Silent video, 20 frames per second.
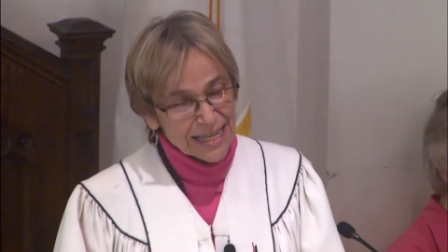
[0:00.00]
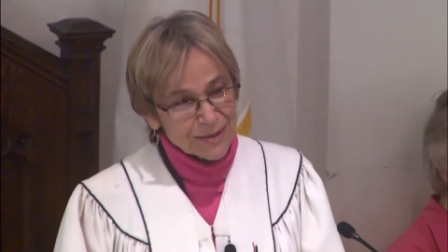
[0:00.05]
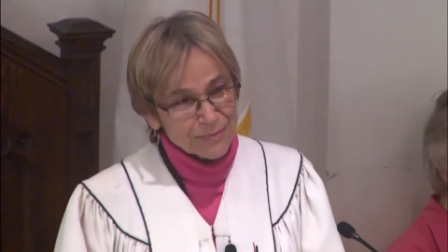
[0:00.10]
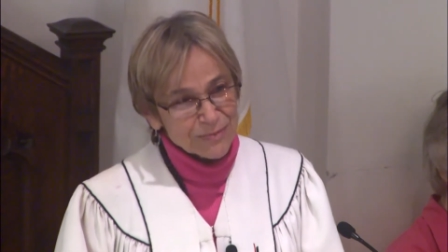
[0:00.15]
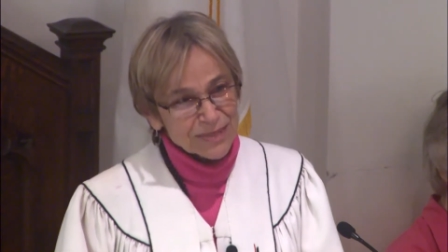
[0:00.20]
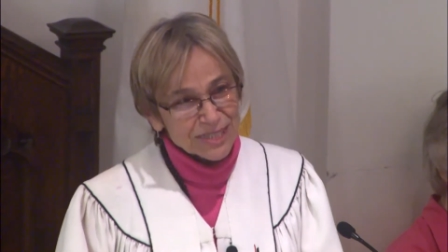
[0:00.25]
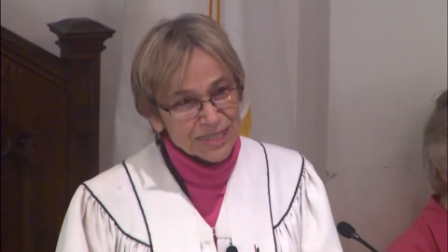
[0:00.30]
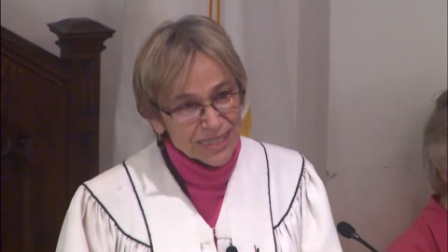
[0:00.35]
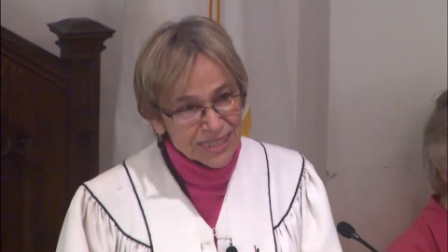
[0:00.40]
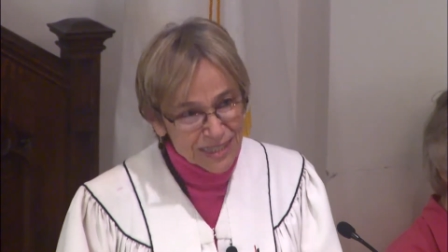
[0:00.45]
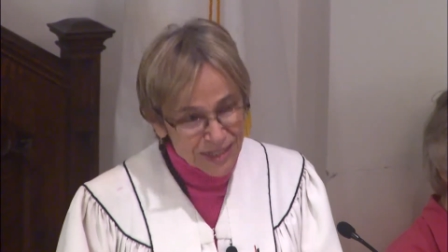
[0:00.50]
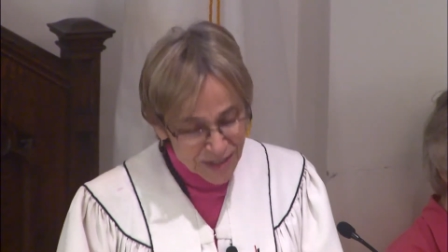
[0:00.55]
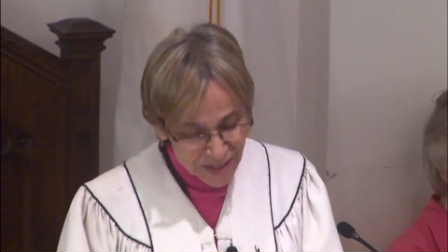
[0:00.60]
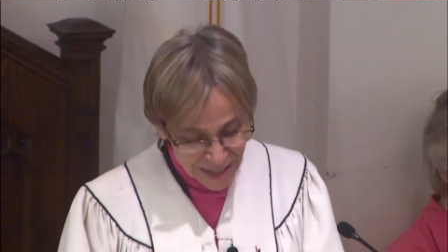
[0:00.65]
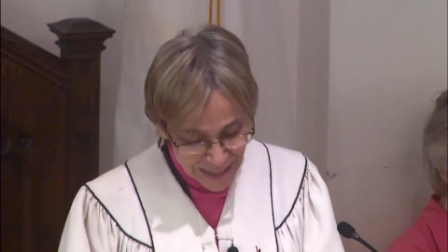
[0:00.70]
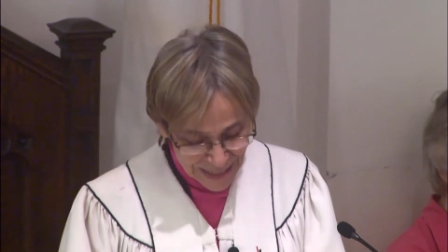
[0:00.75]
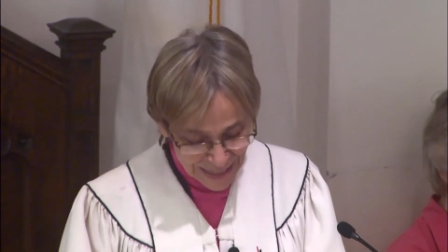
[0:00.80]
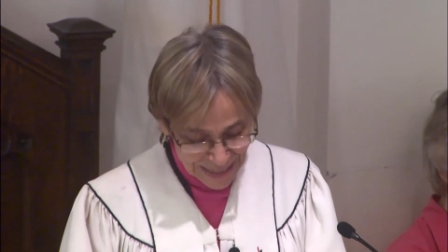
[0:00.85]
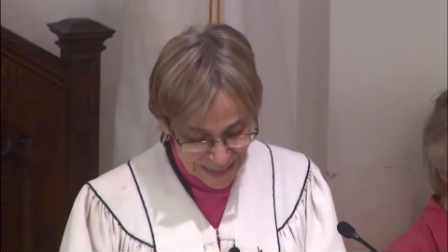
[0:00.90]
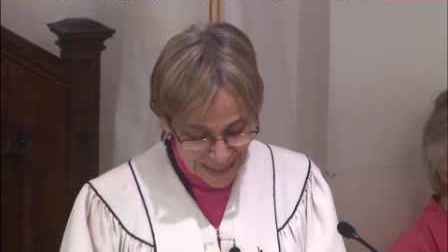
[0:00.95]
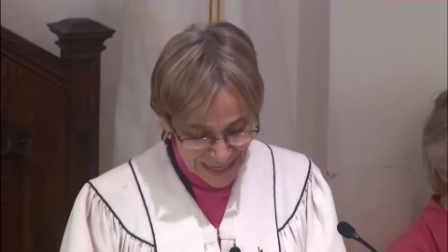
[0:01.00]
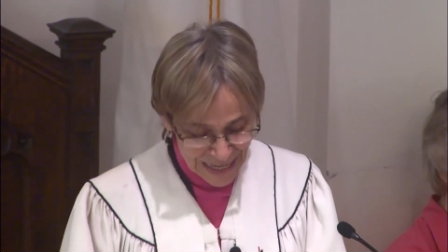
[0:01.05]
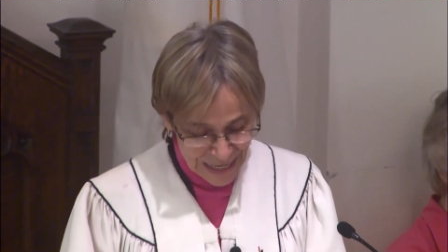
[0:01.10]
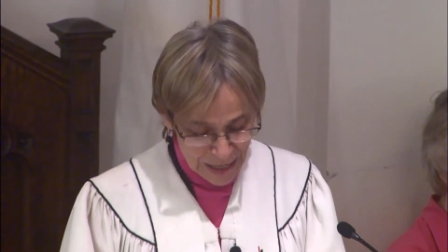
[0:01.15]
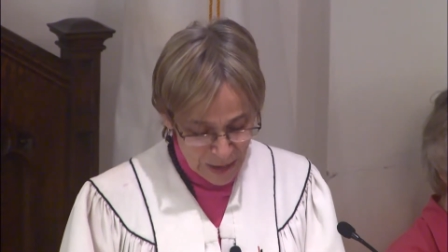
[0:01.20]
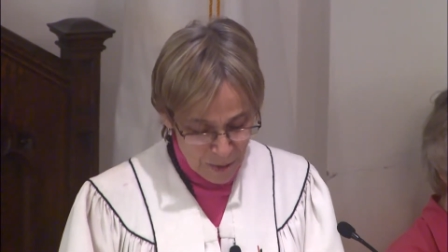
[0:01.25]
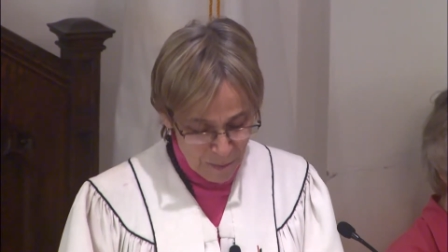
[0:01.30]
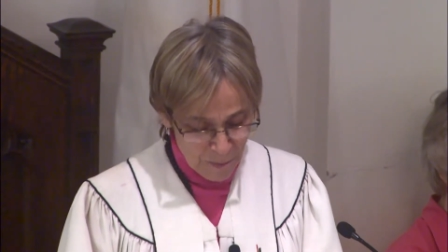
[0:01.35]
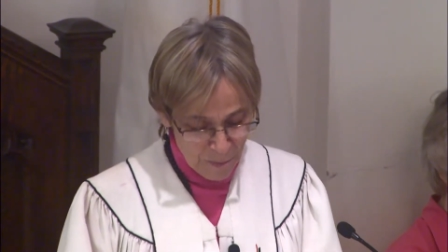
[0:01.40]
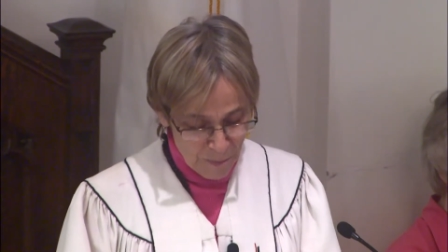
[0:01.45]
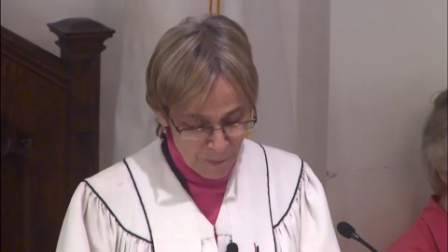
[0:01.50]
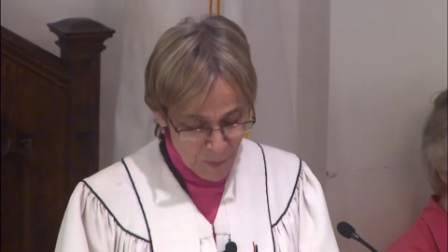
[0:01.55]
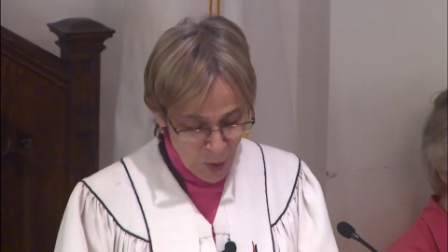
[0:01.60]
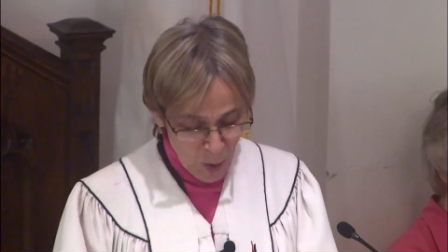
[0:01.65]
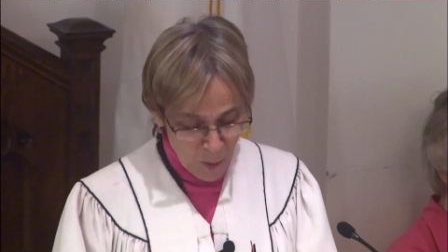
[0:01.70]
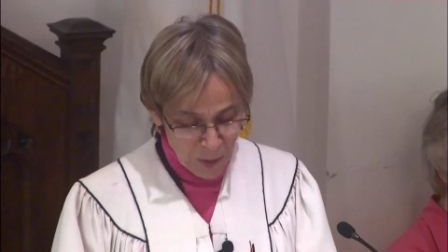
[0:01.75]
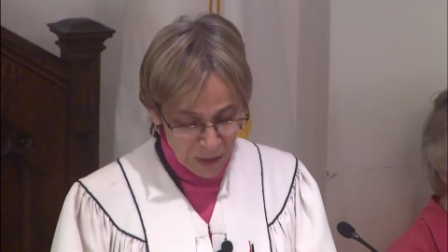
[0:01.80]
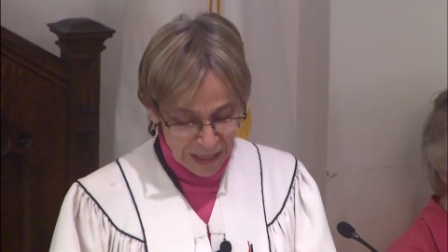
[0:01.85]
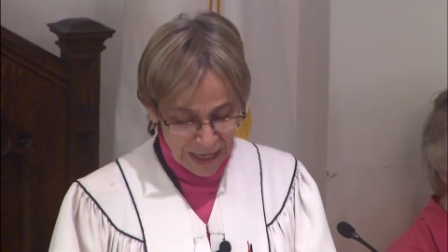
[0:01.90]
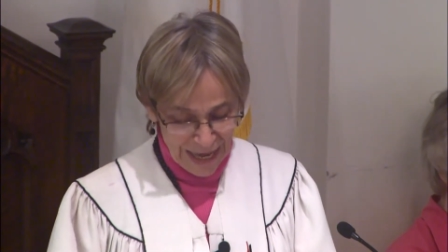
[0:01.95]
mysteriously
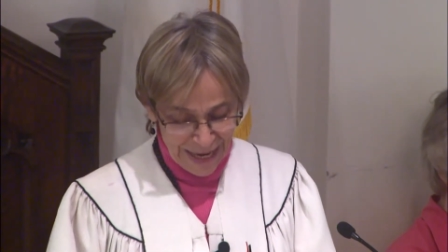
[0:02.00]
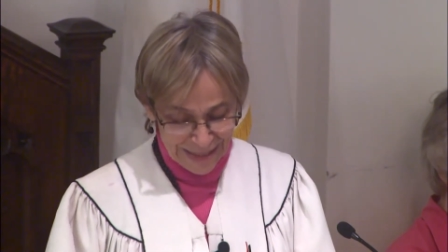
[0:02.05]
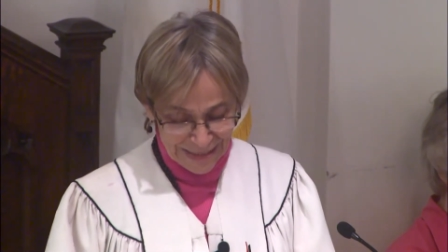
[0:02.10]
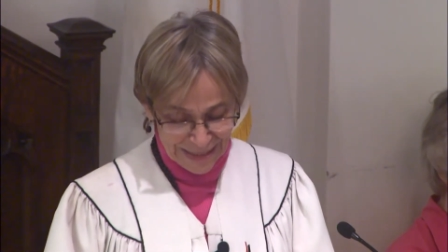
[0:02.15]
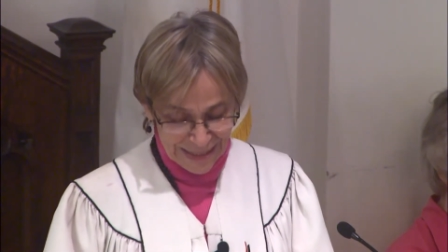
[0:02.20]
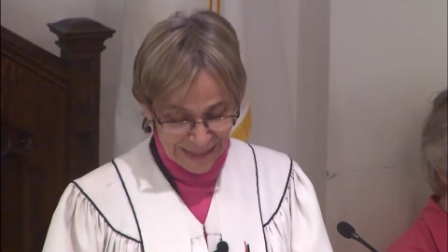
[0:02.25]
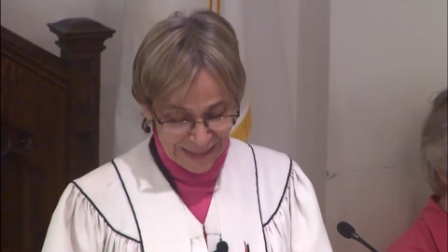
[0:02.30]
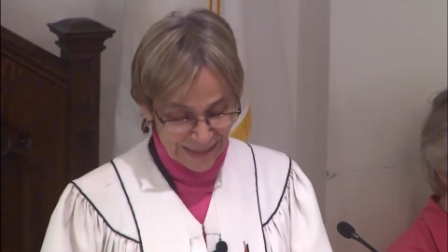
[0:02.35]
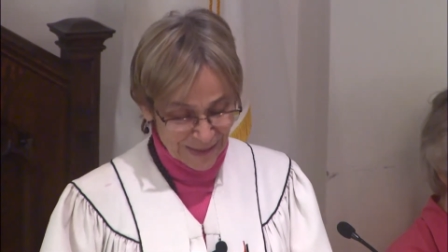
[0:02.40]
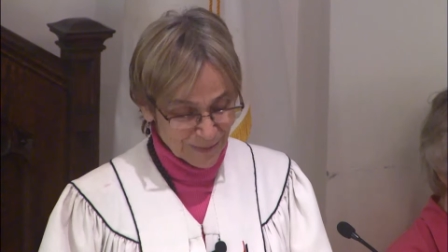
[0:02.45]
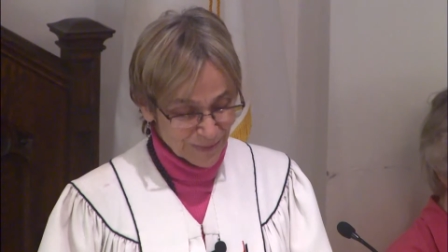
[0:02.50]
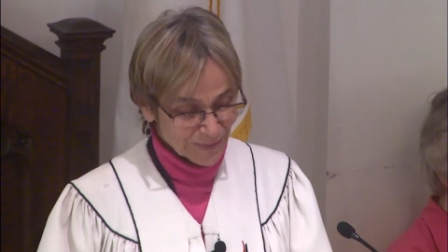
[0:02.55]
mobilizing.